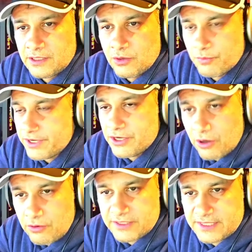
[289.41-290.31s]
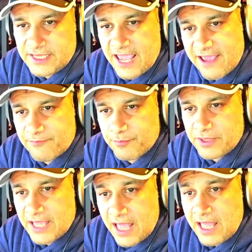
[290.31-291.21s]
We know that the
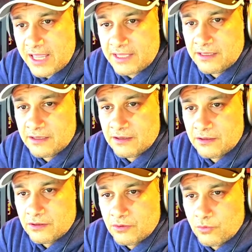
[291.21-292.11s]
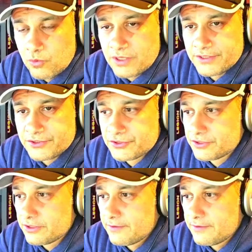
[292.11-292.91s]
FBI was